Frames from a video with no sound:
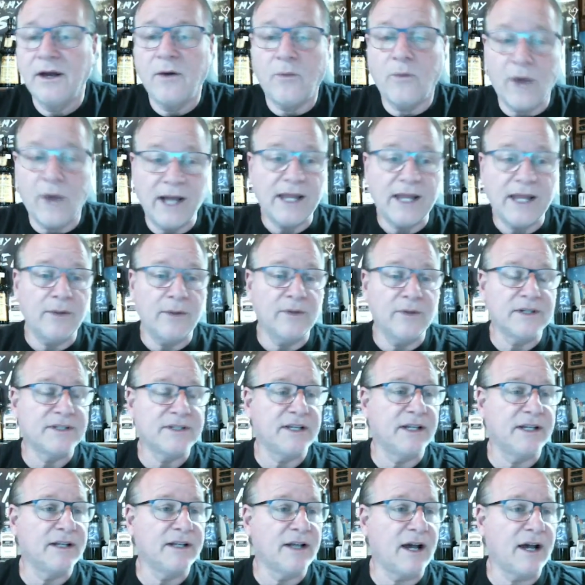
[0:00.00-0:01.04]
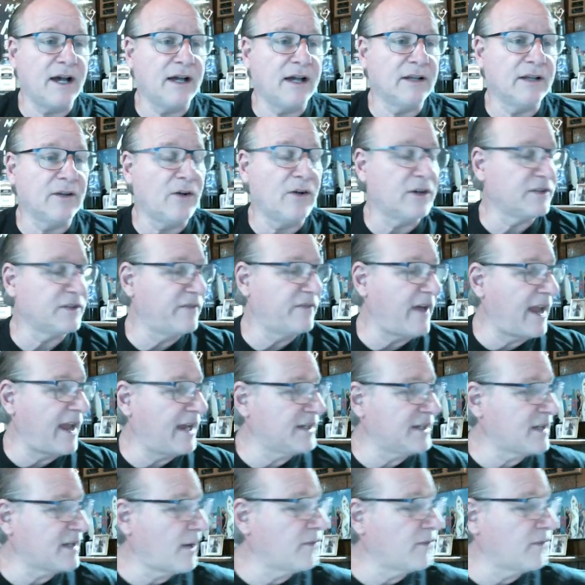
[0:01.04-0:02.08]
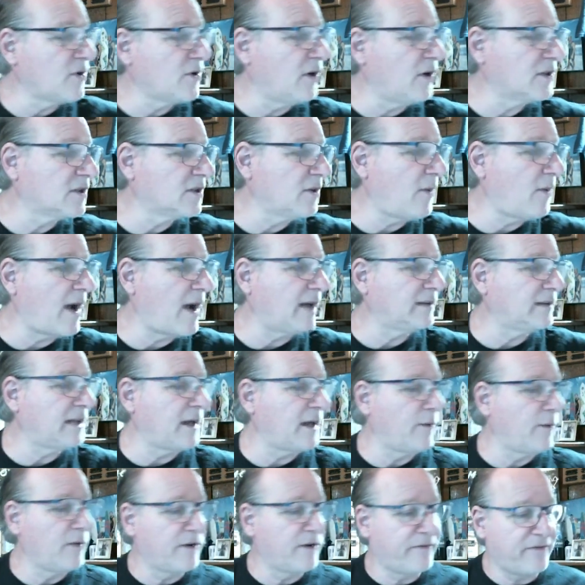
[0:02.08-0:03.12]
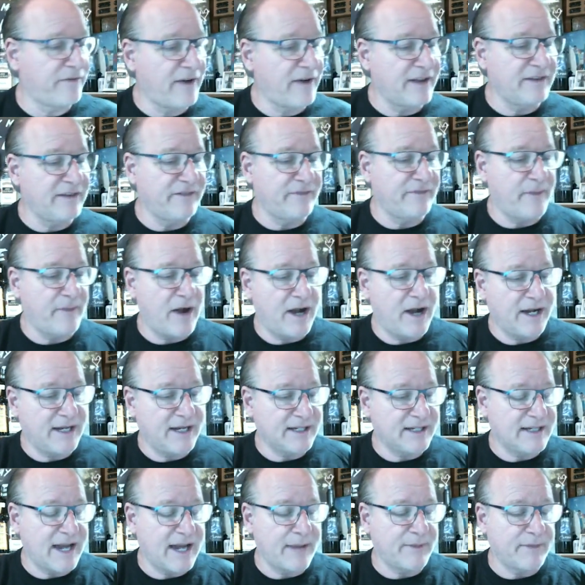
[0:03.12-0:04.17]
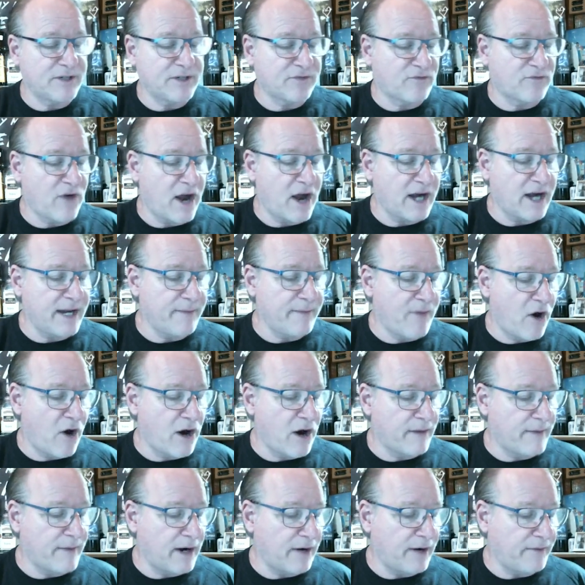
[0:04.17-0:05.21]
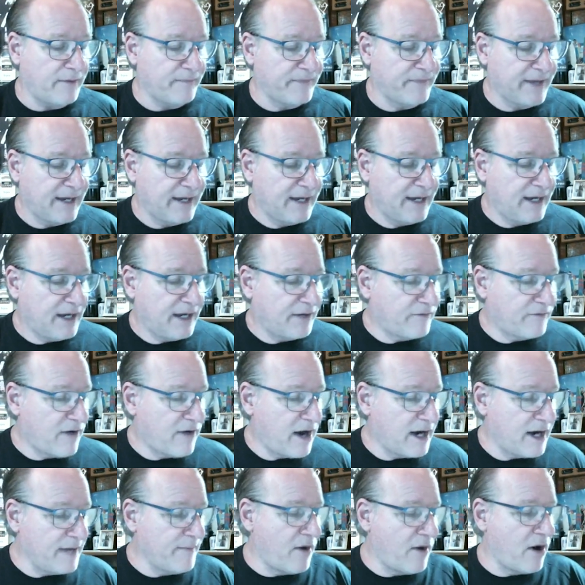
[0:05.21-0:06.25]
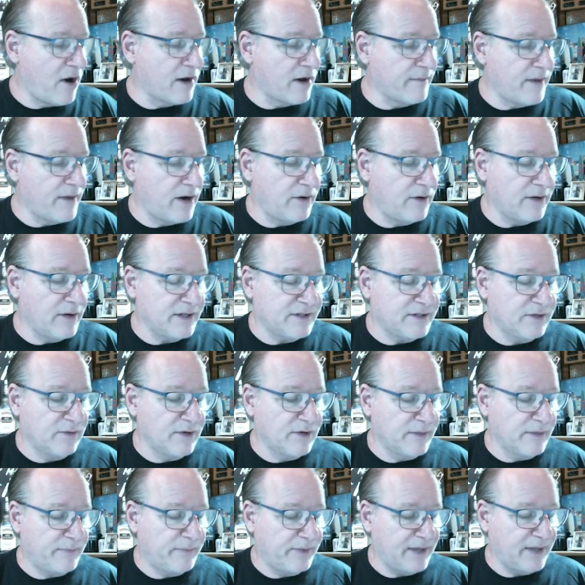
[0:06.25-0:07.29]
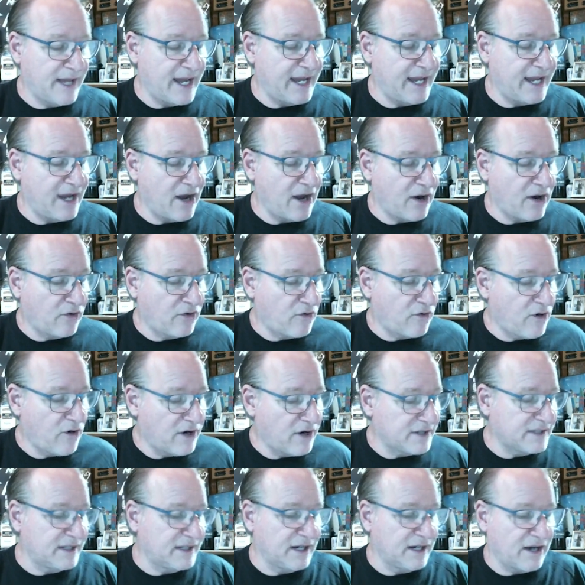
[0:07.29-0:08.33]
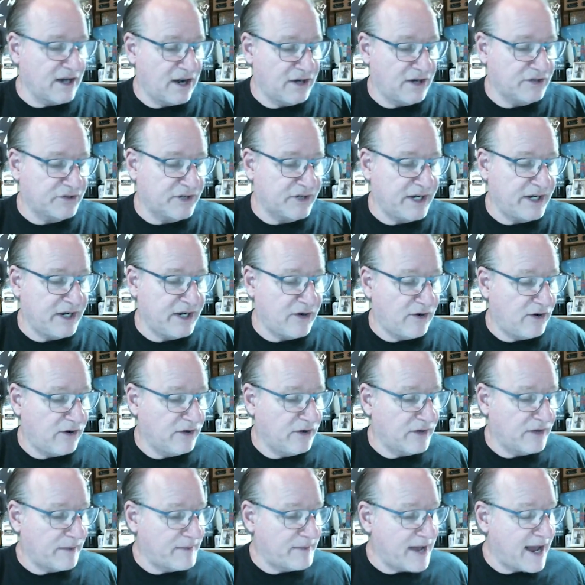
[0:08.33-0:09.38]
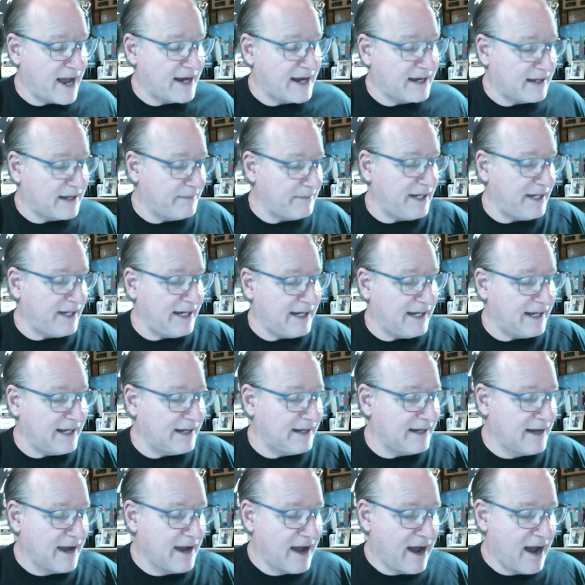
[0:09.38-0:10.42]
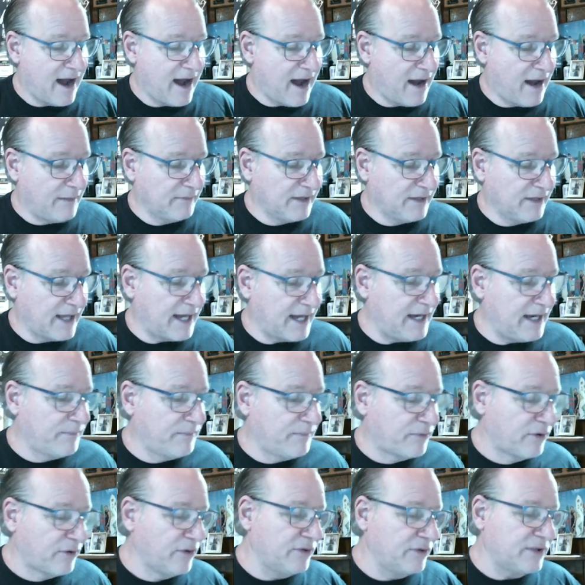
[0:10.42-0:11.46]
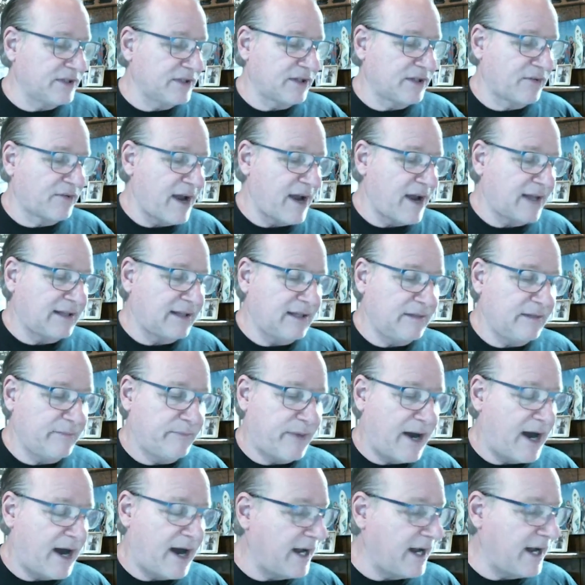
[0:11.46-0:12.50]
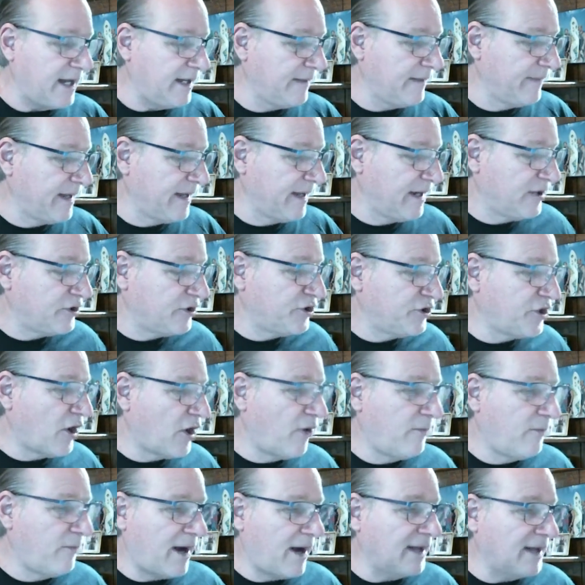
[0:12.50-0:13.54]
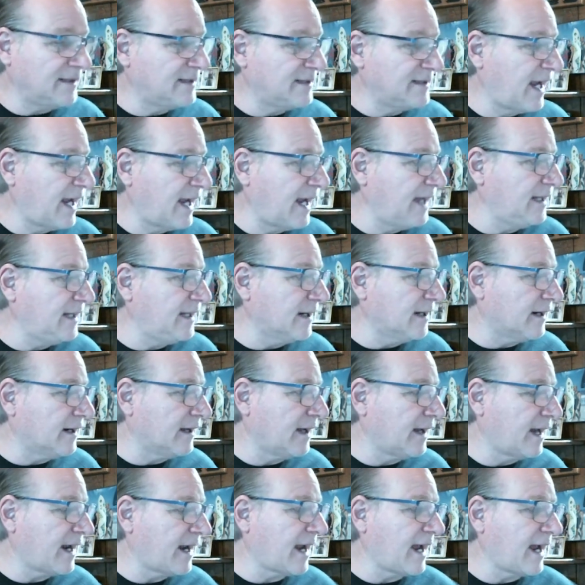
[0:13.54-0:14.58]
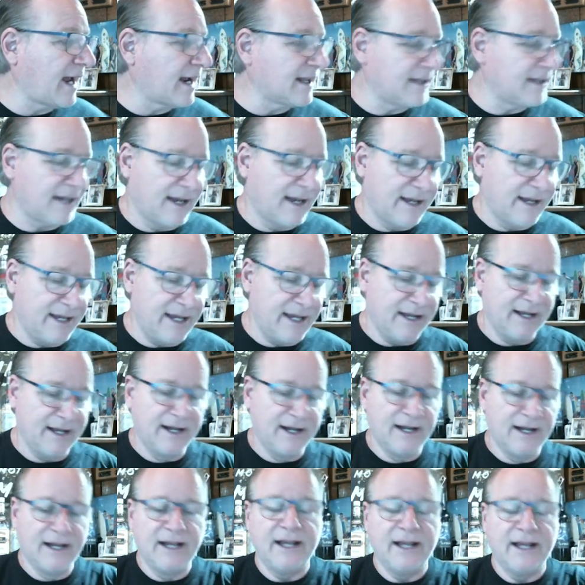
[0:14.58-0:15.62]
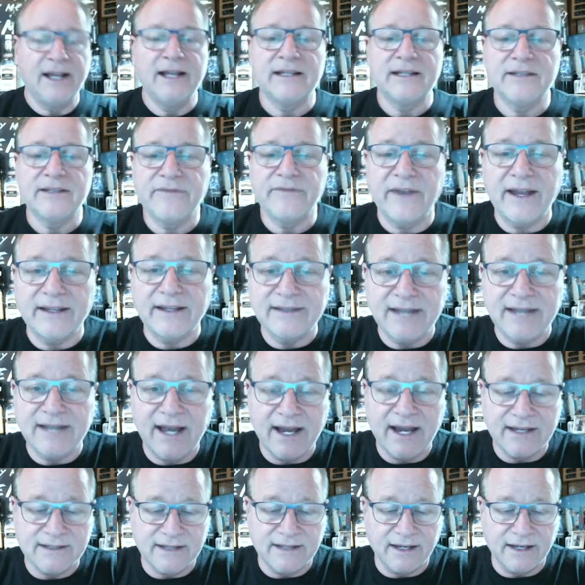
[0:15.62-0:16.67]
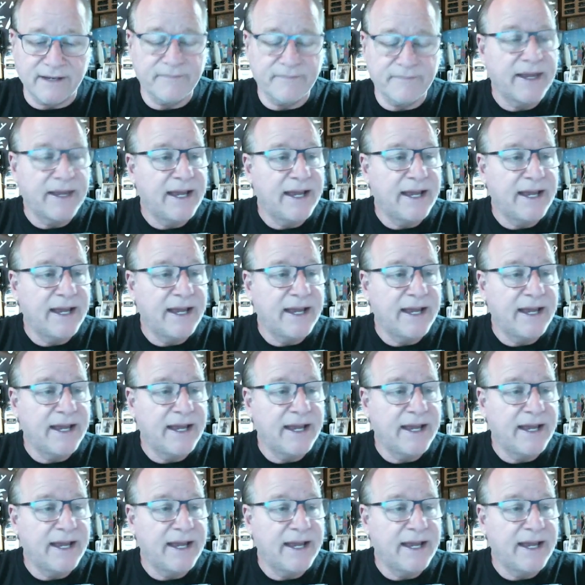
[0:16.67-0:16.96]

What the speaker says: while I was in Las Vegas, I was also out there with a friend of mine. His name is Ronnie Marmo, and Ronnie Marmo is doing a play across the country called I'm Not a Comedian, I'm Lenny Bruce, directed by Joe Mantegna, and I got to tell you, it's fantastic.